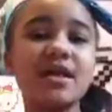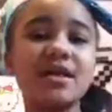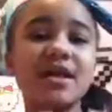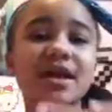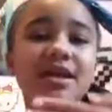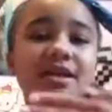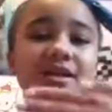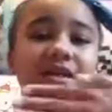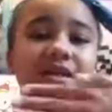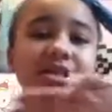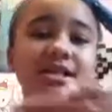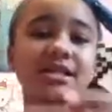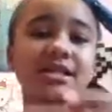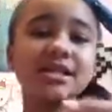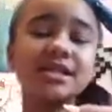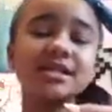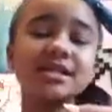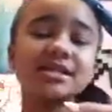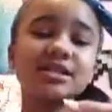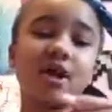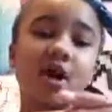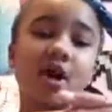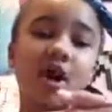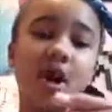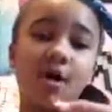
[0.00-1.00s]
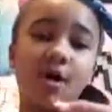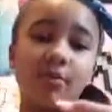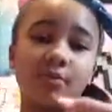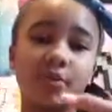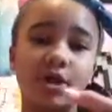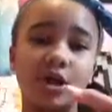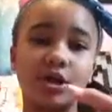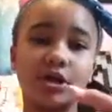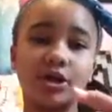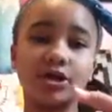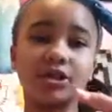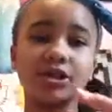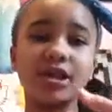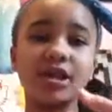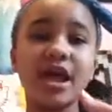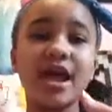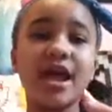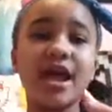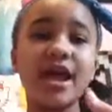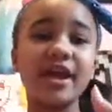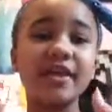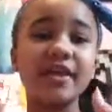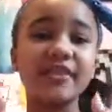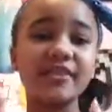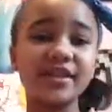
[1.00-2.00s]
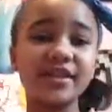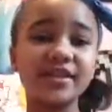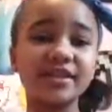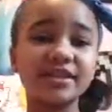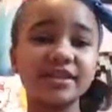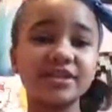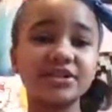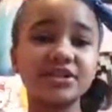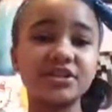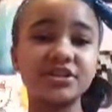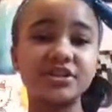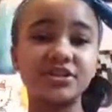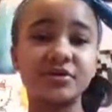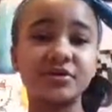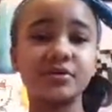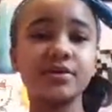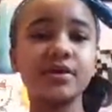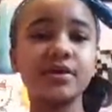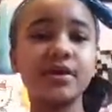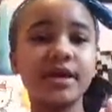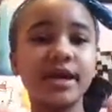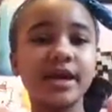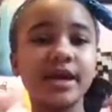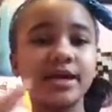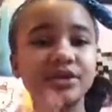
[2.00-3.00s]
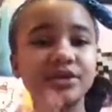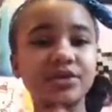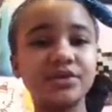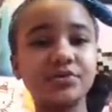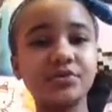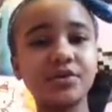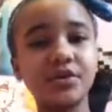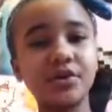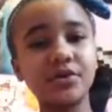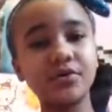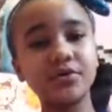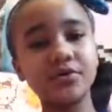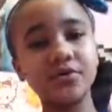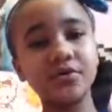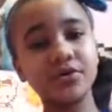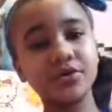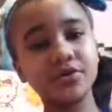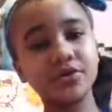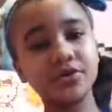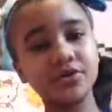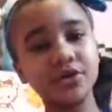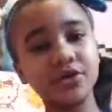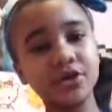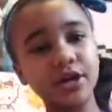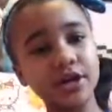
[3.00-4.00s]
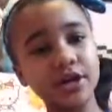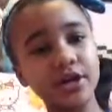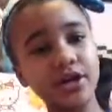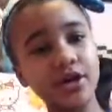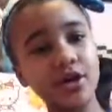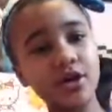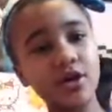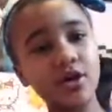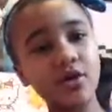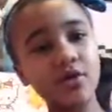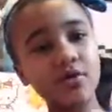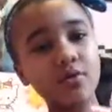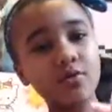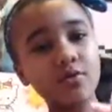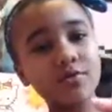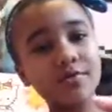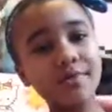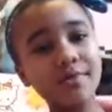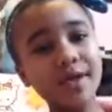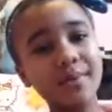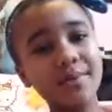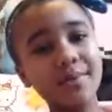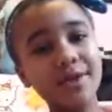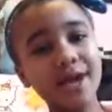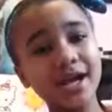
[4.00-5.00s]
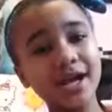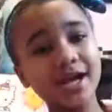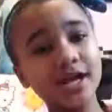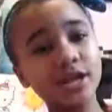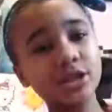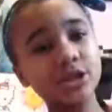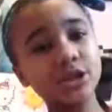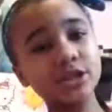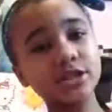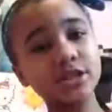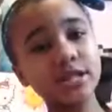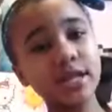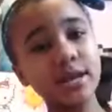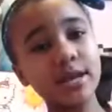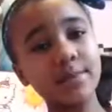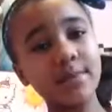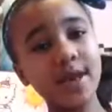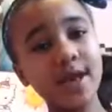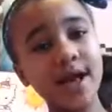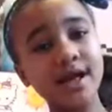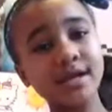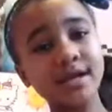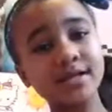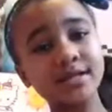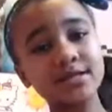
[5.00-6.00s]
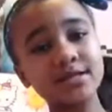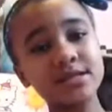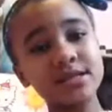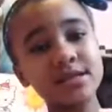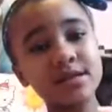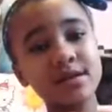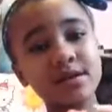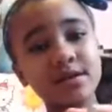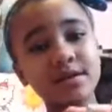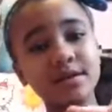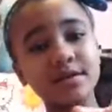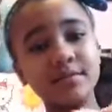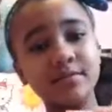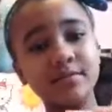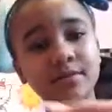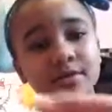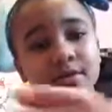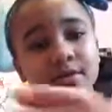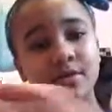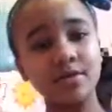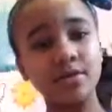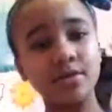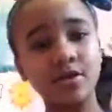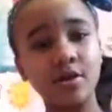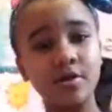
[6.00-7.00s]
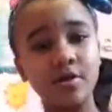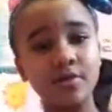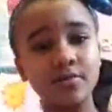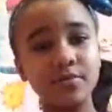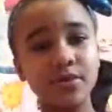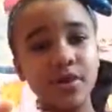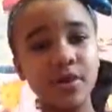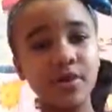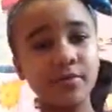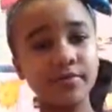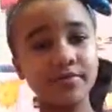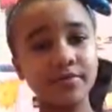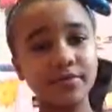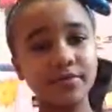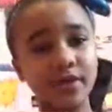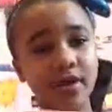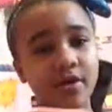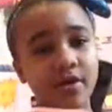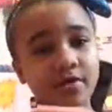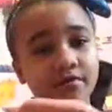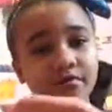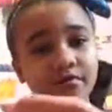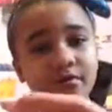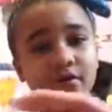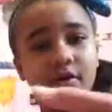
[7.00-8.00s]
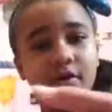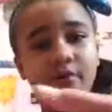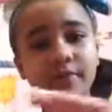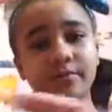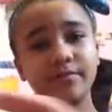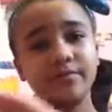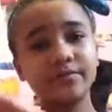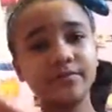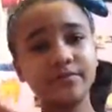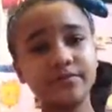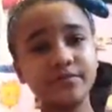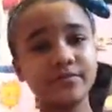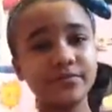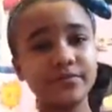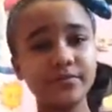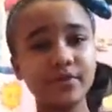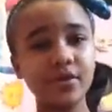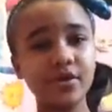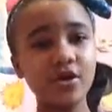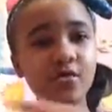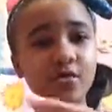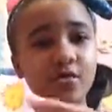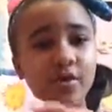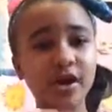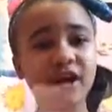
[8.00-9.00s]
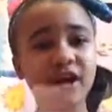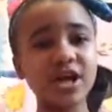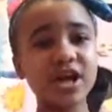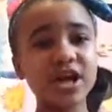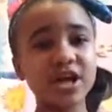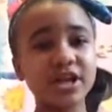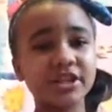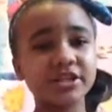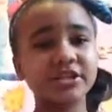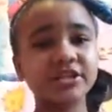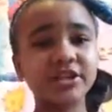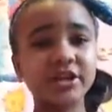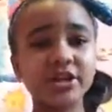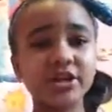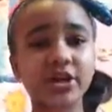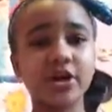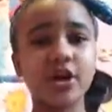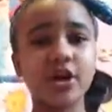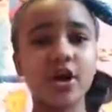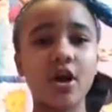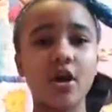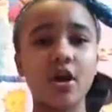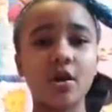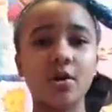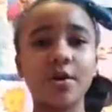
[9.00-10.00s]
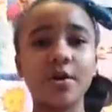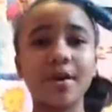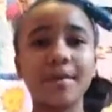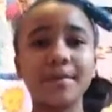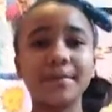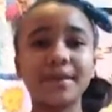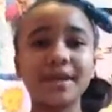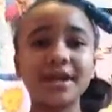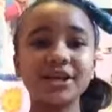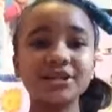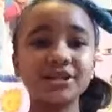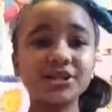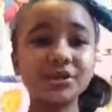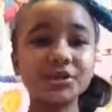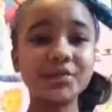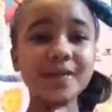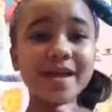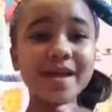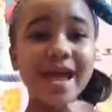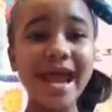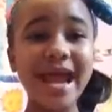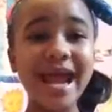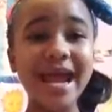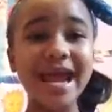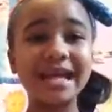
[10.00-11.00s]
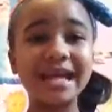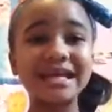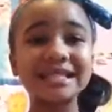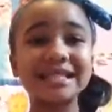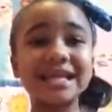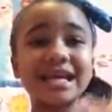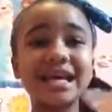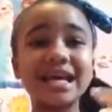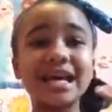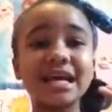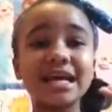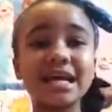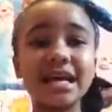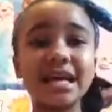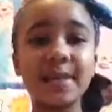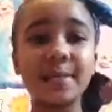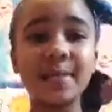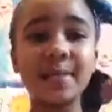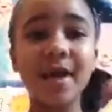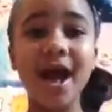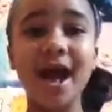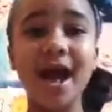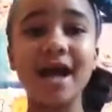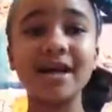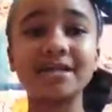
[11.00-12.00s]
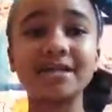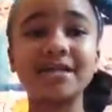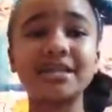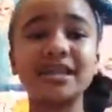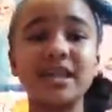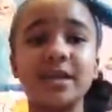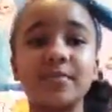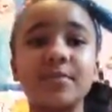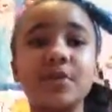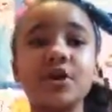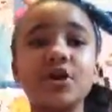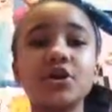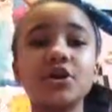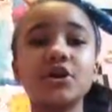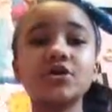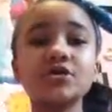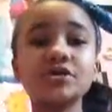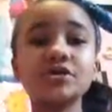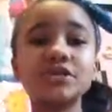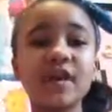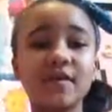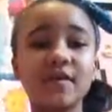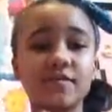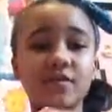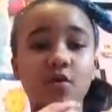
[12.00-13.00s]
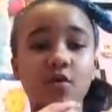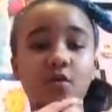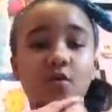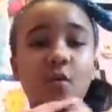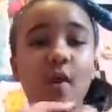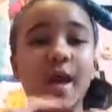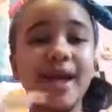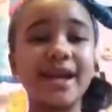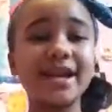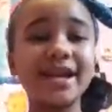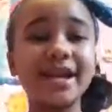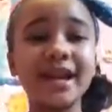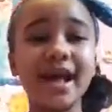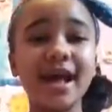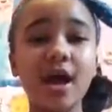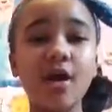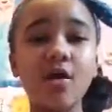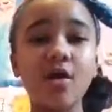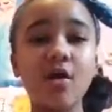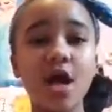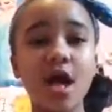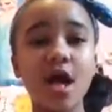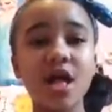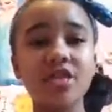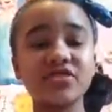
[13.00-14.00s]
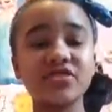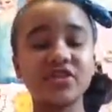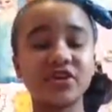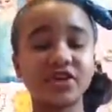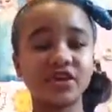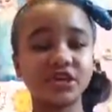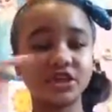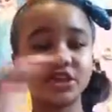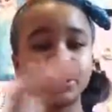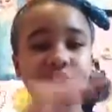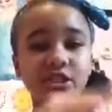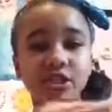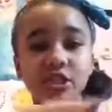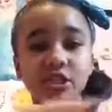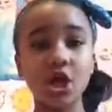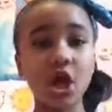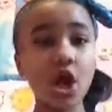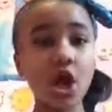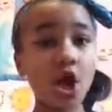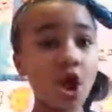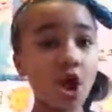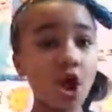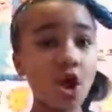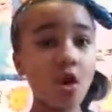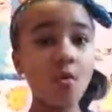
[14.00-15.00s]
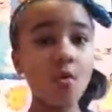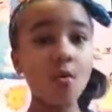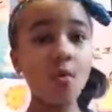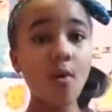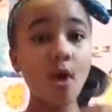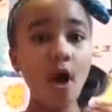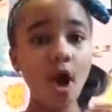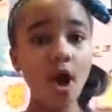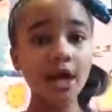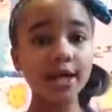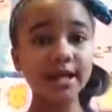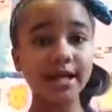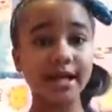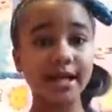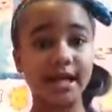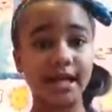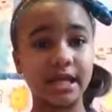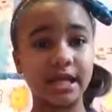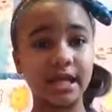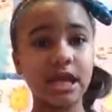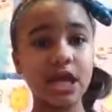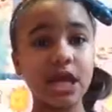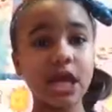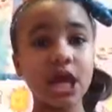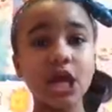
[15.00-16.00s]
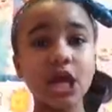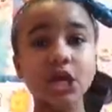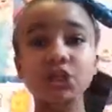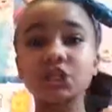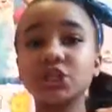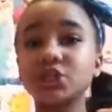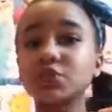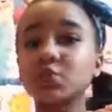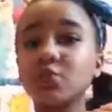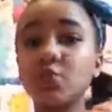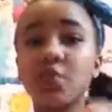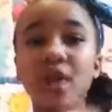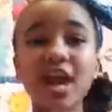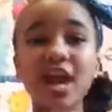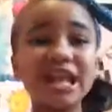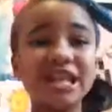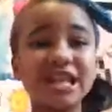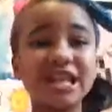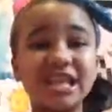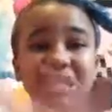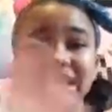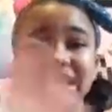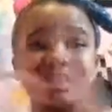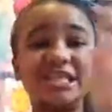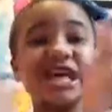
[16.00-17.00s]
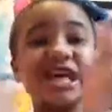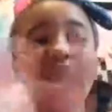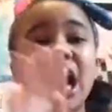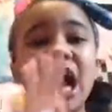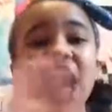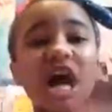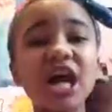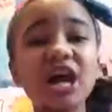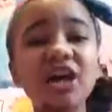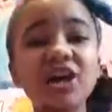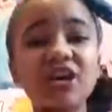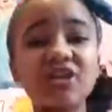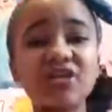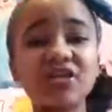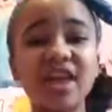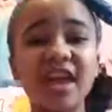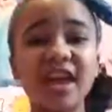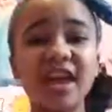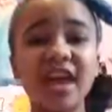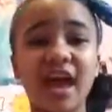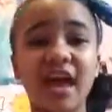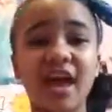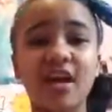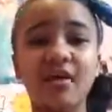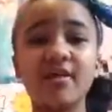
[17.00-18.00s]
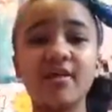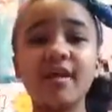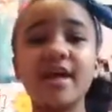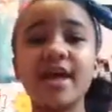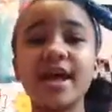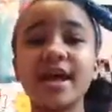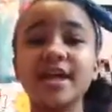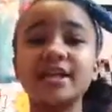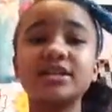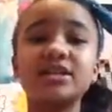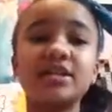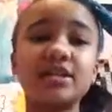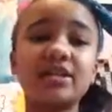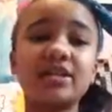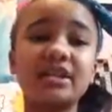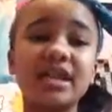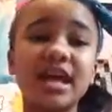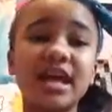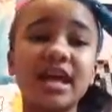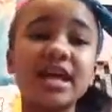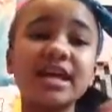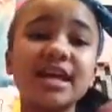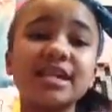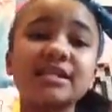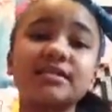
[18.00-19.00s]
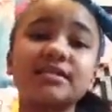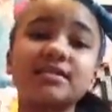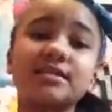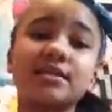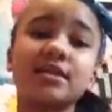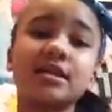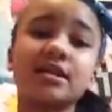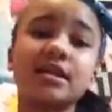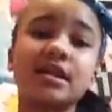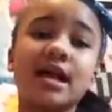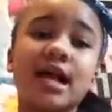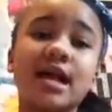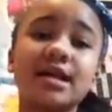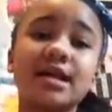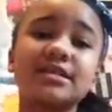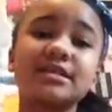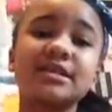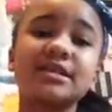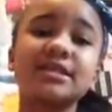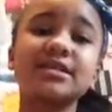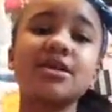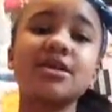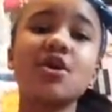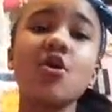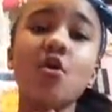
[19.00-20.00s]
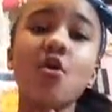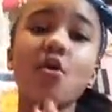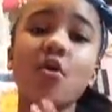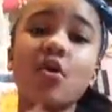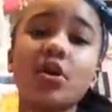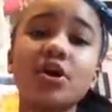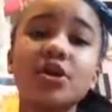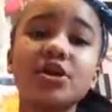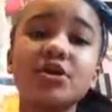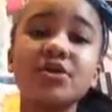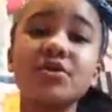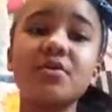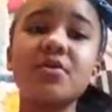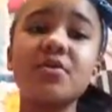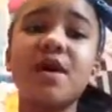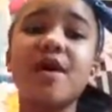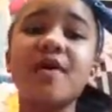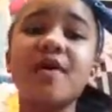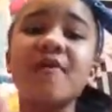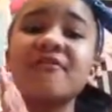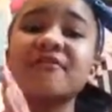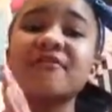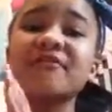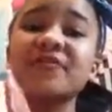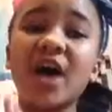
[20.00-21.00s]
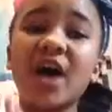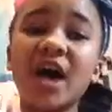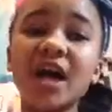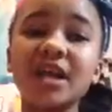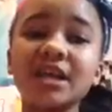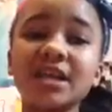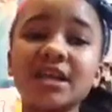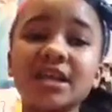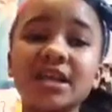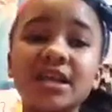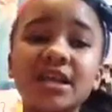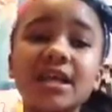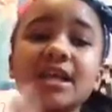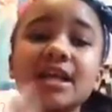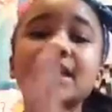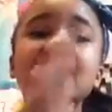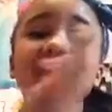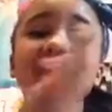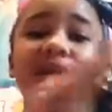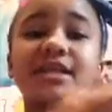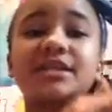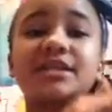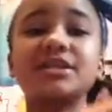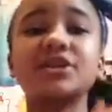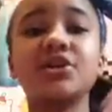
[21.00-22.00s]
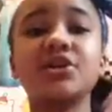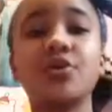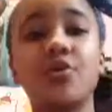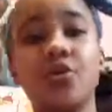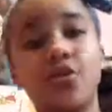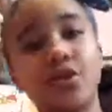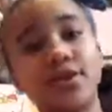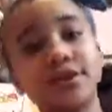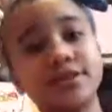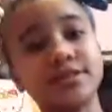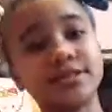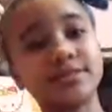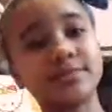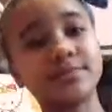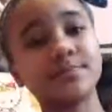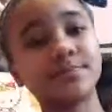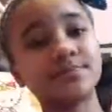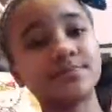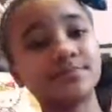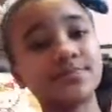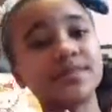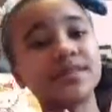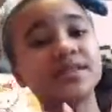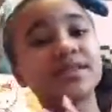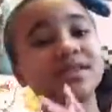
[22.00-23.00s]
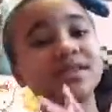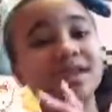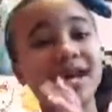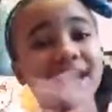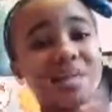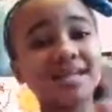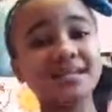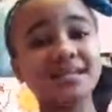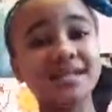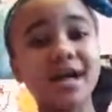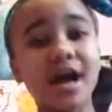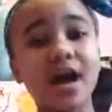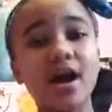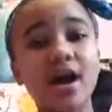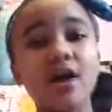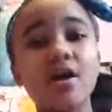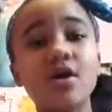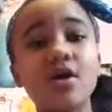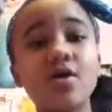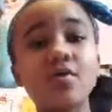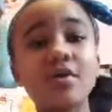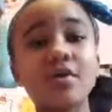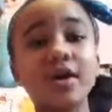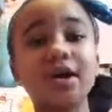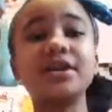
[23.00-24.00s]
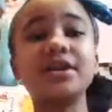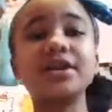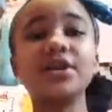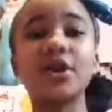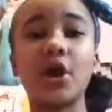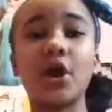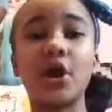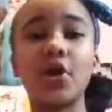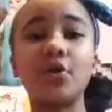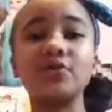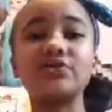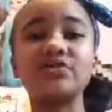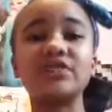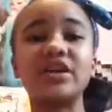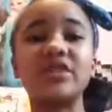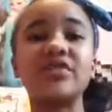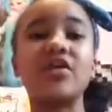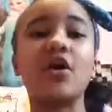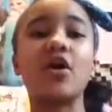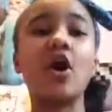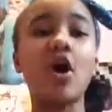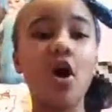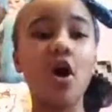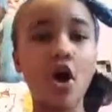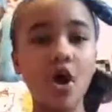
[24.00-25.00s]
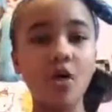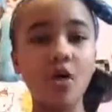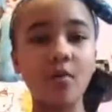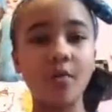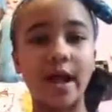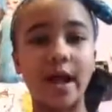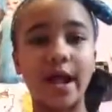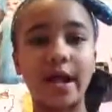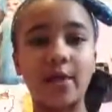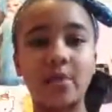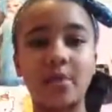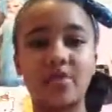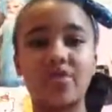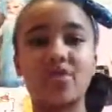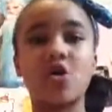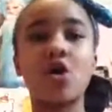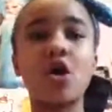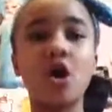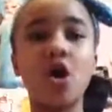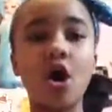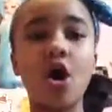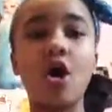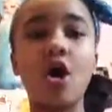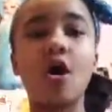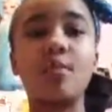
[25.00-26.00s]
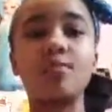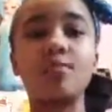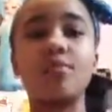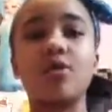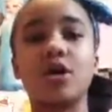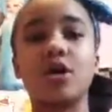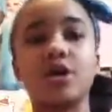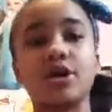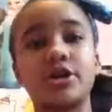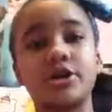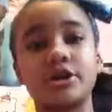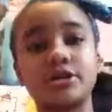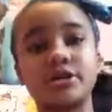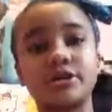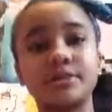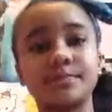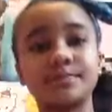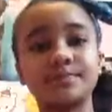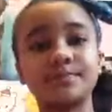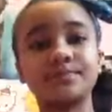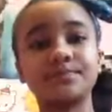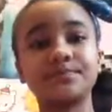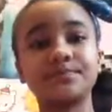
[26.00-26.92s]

This is the hall blockers, and this is you. Okay, so you're like, oh, maybe I can just get past them. No, nowhere to go, because you can't get past them. You just have to wait it out. They're slow walking, and just wait the entire thing out until they get to their classes, or you finally get to yours. That's how it goes in the hallway with hall blockers.